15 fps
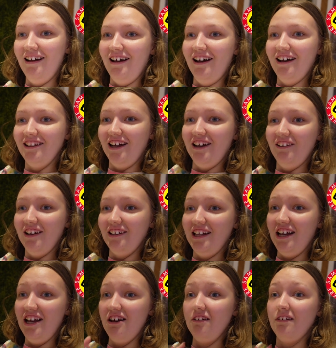Hello,
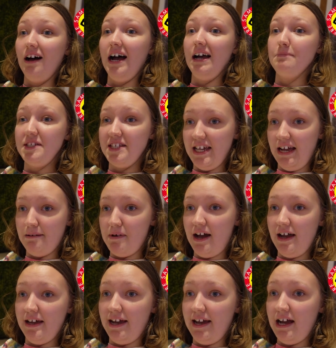hello, I'm
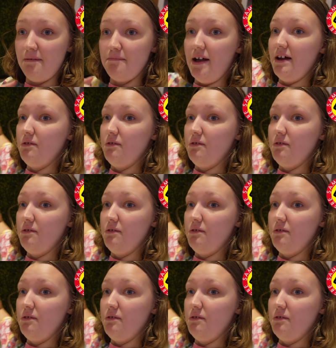Sam-I-Am,